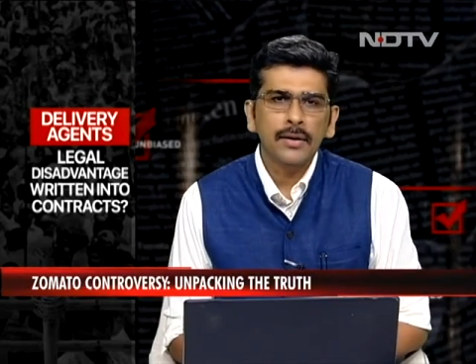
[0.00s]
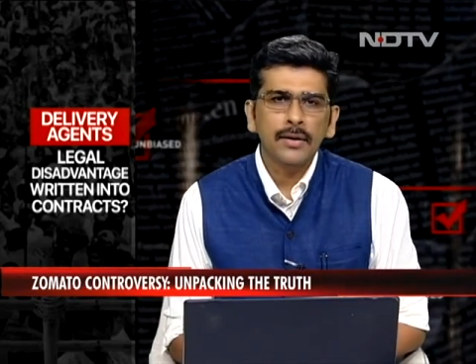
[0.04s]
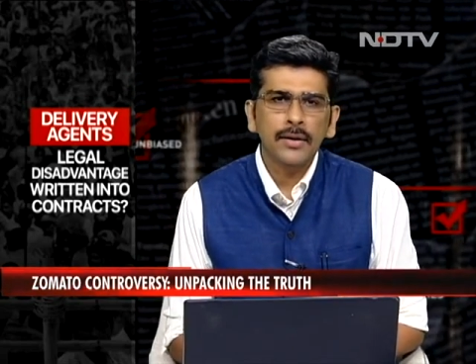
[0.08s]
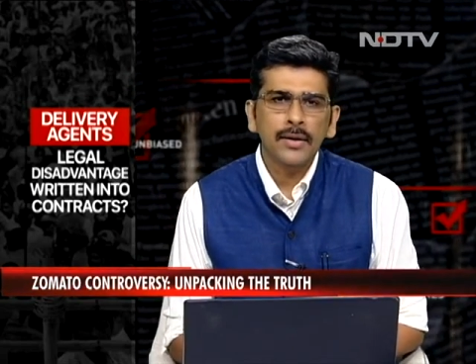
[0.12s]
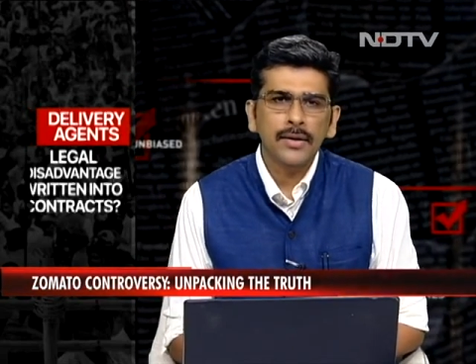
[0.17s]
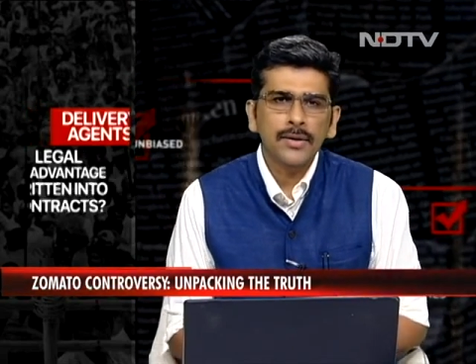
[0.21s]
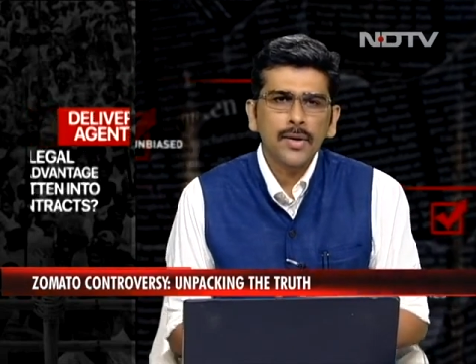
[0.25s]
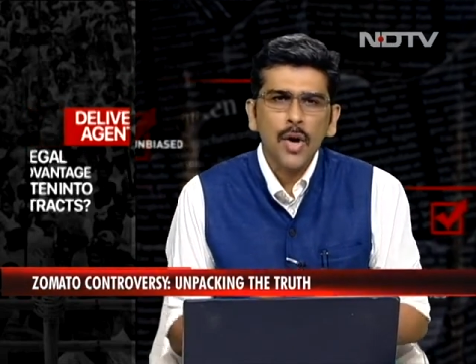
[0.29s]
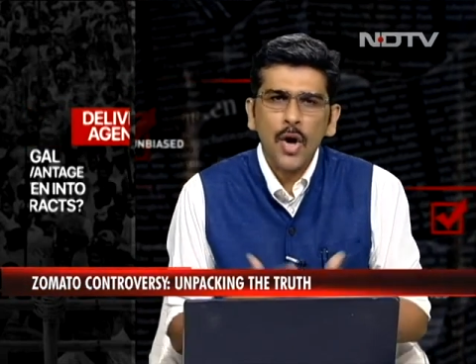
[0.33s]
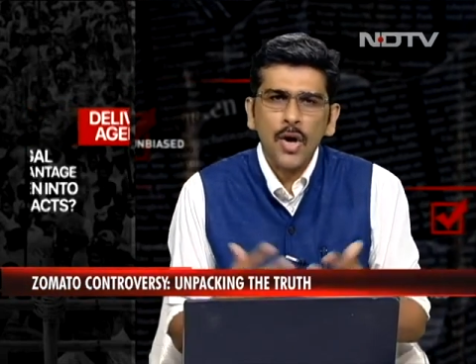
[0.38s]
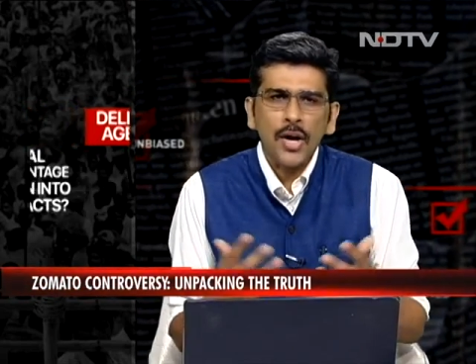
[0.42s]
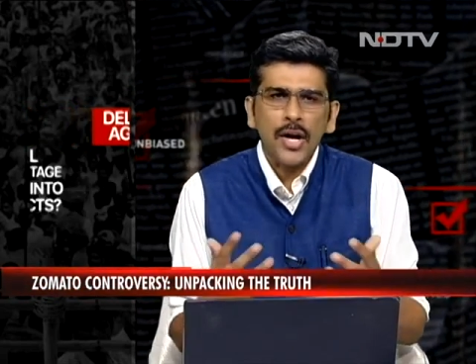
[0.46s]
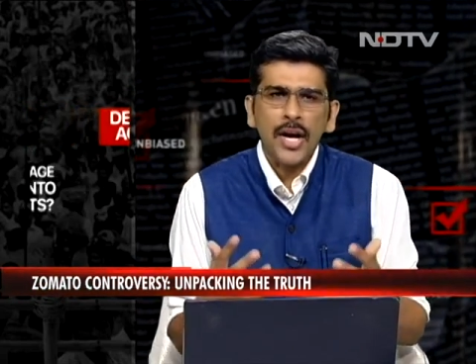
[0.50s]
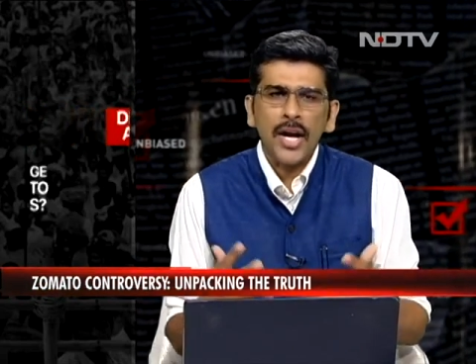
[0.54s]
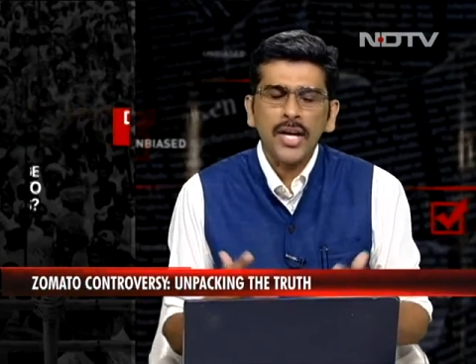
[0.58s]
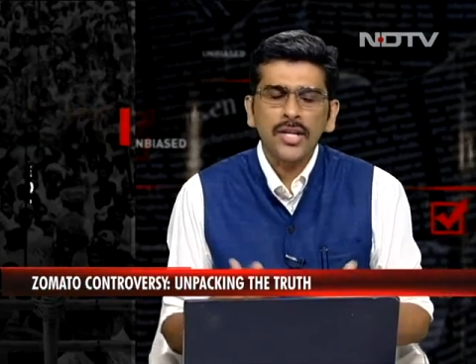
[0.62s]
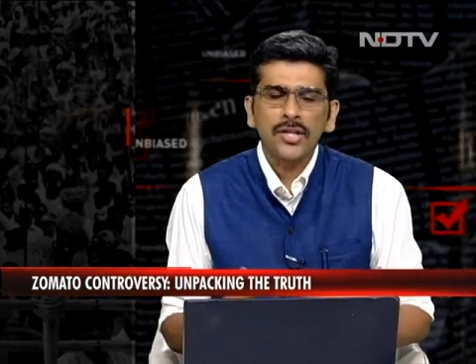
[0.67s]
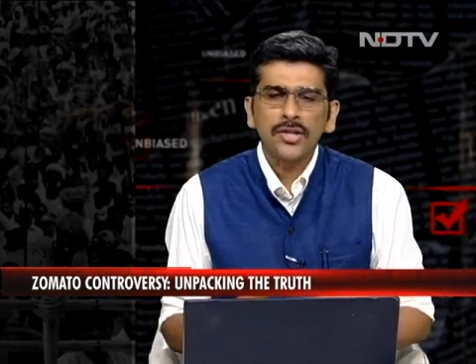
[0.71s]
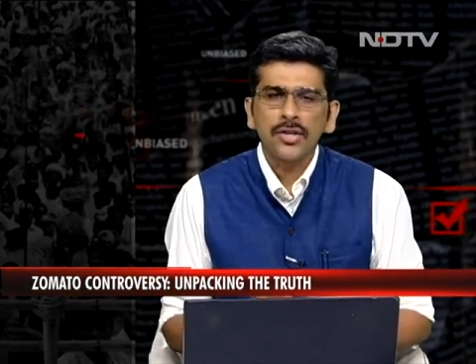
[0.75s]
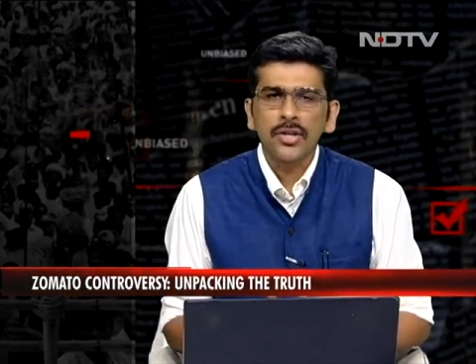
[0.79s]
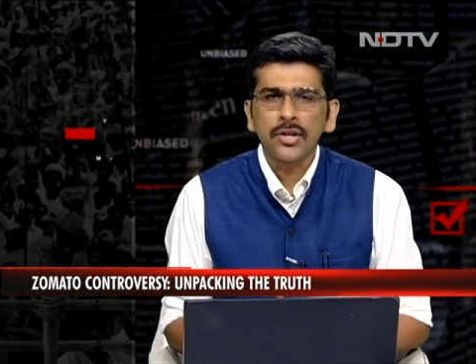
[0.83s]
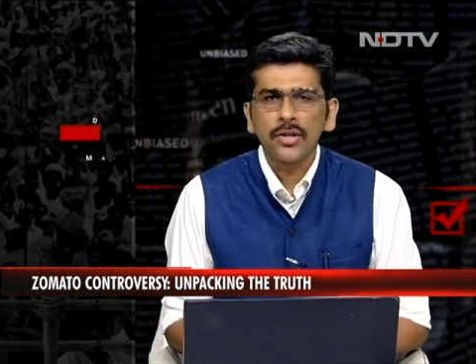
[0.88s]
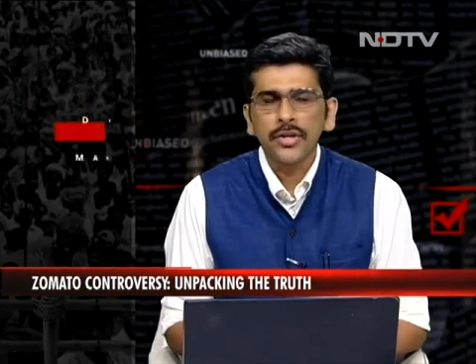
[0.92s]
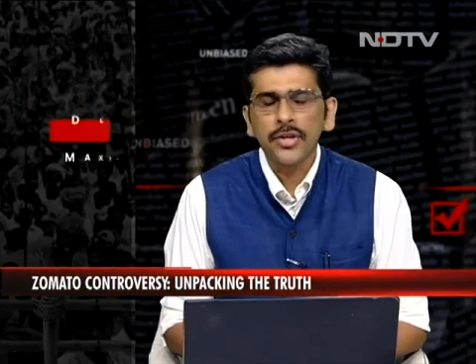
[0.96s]
This is not
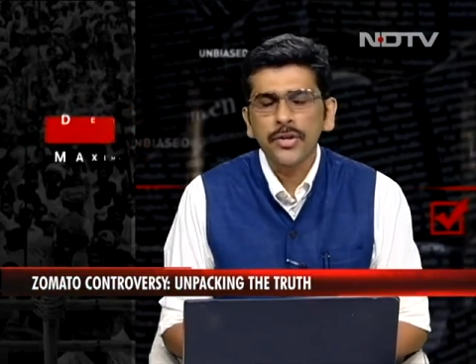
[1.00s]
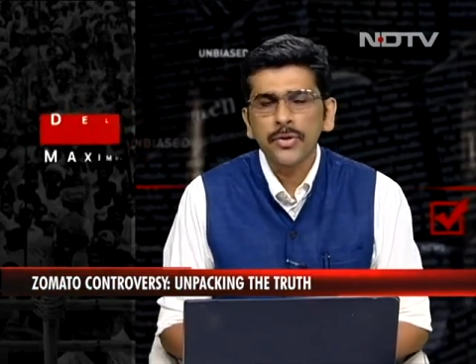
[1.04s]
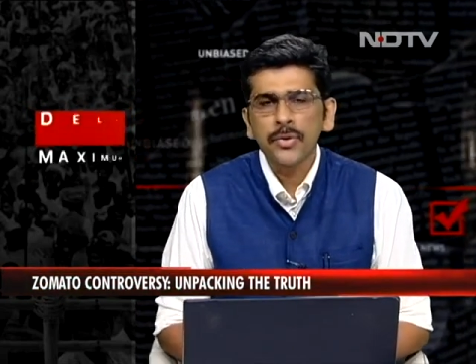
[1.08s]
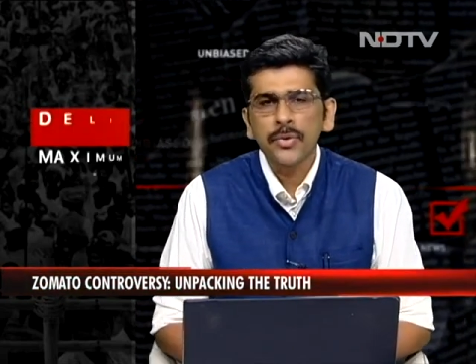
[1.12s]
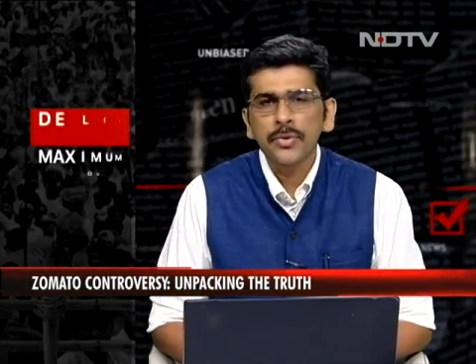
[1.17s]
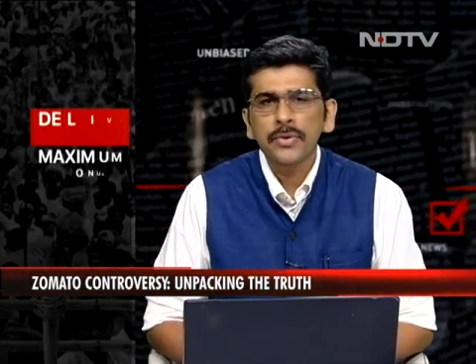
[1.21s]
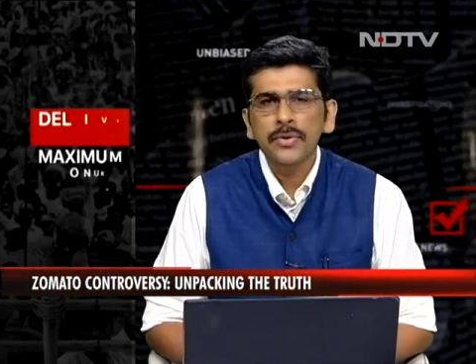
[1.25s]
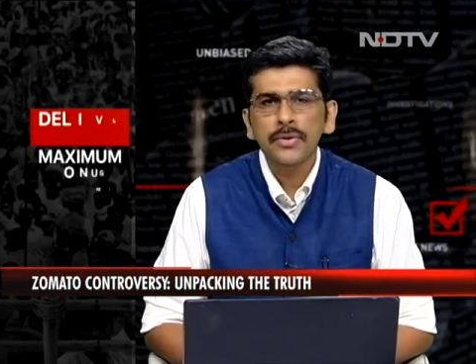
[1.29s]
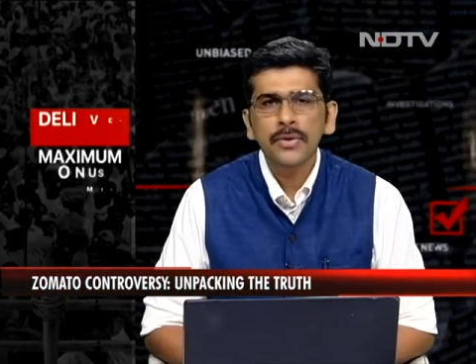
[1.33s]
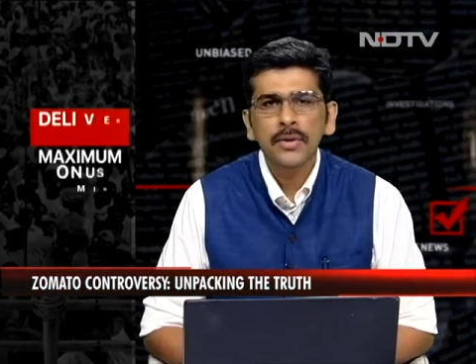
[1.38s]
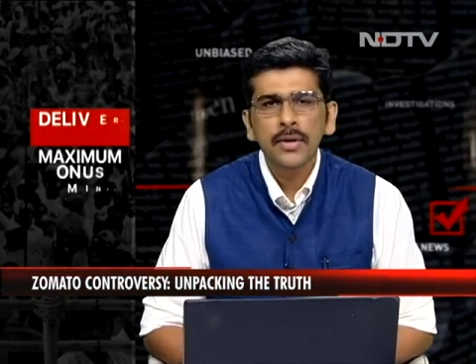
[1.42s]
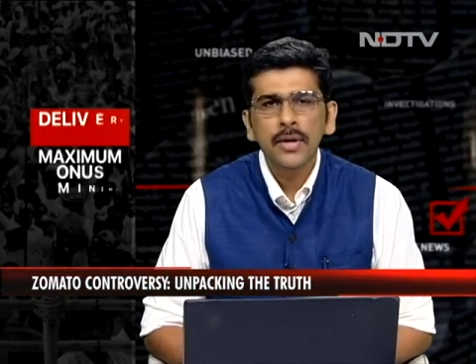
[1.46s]
national news.